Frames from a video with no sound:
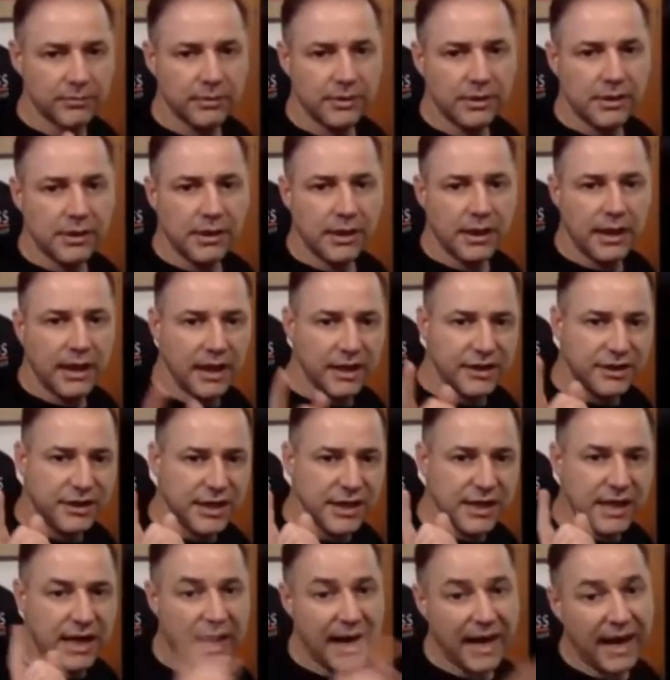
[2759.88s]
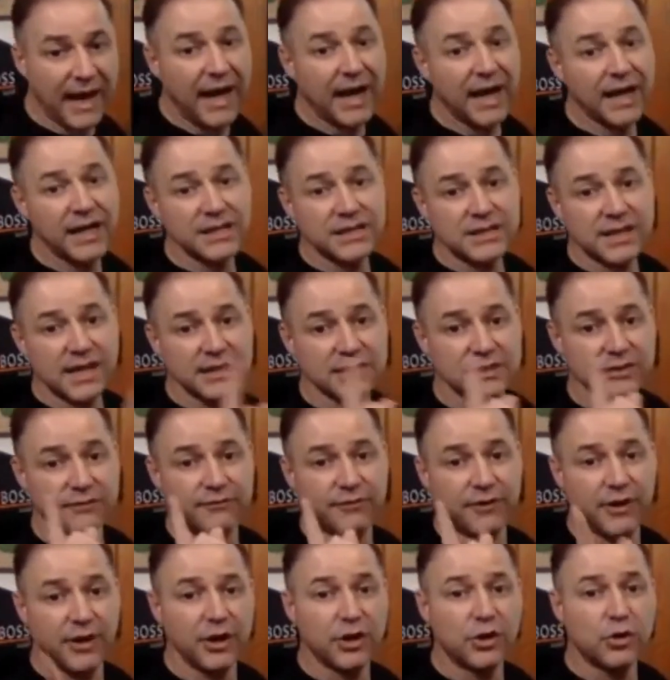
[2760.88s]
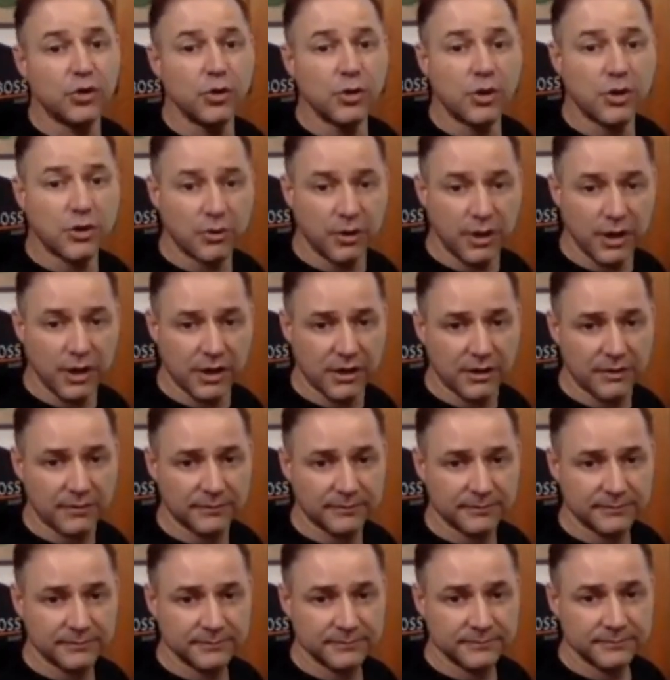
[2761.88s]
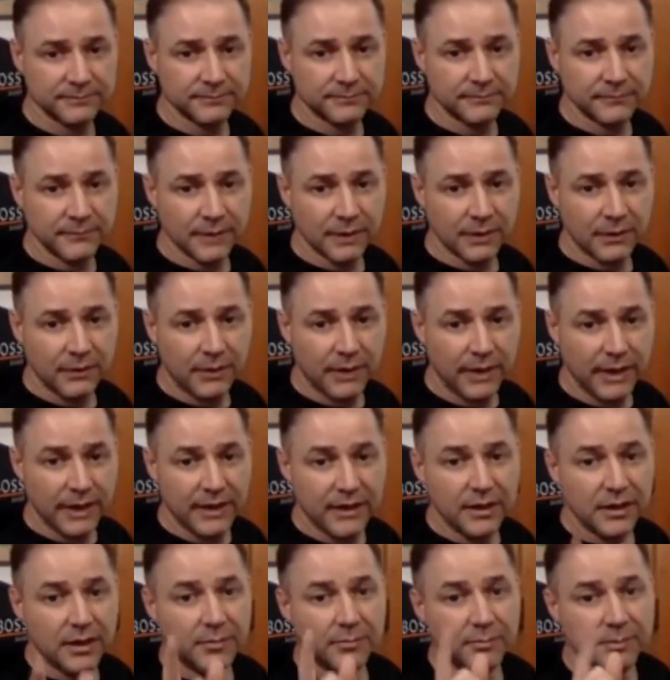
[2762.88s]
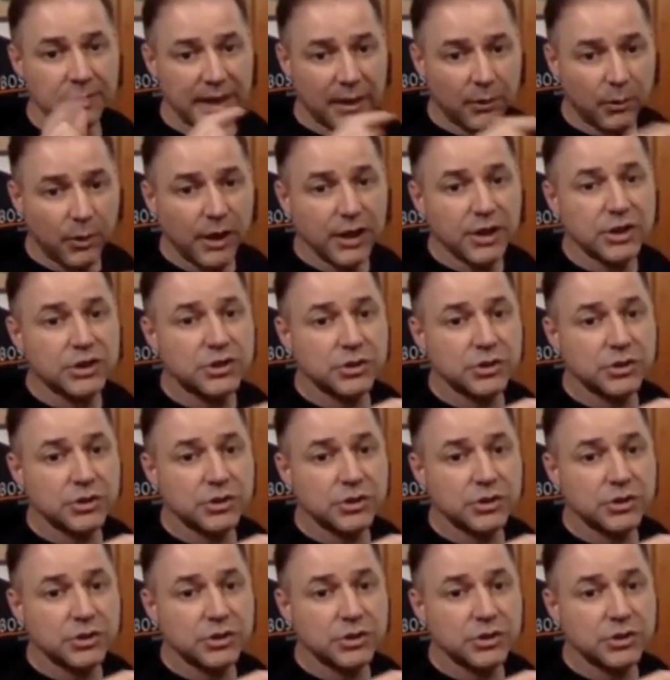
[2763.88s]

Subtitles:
I think Heinz has a very cool career, right? But I want you to